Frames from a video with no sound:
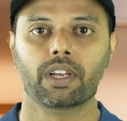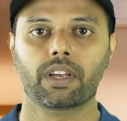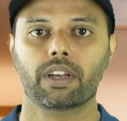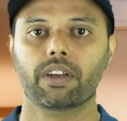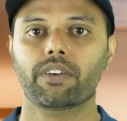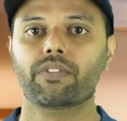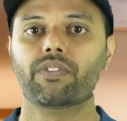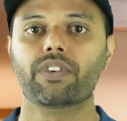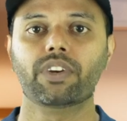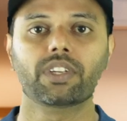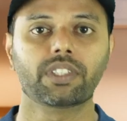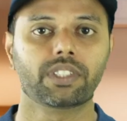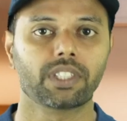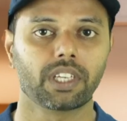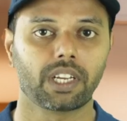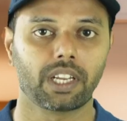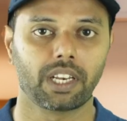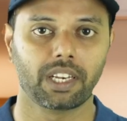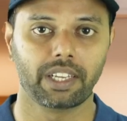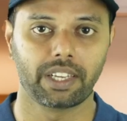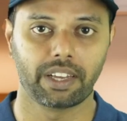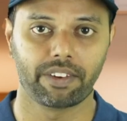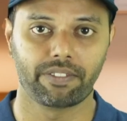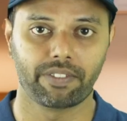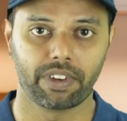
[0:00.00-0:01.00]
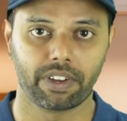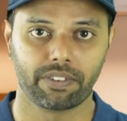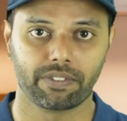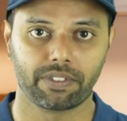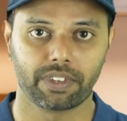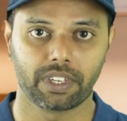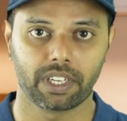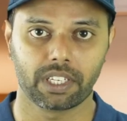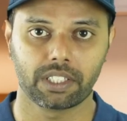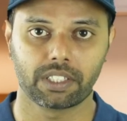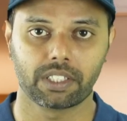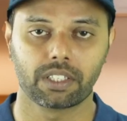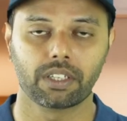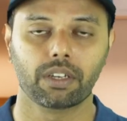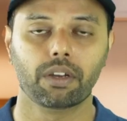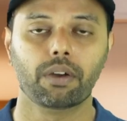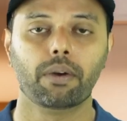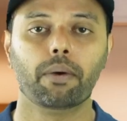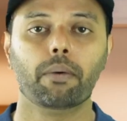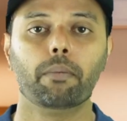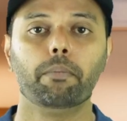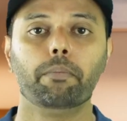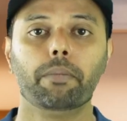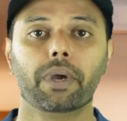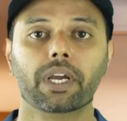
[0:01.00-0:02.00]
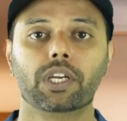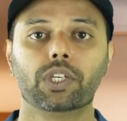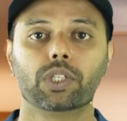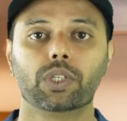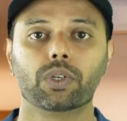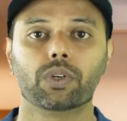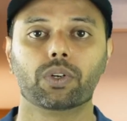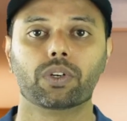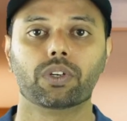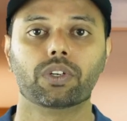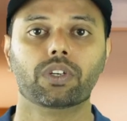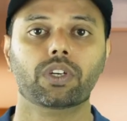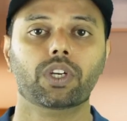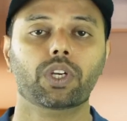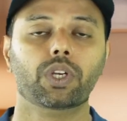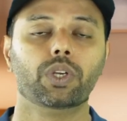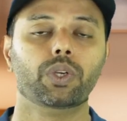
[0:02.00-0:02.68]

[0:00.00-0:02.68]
If it is a CLIA-waived test, make sure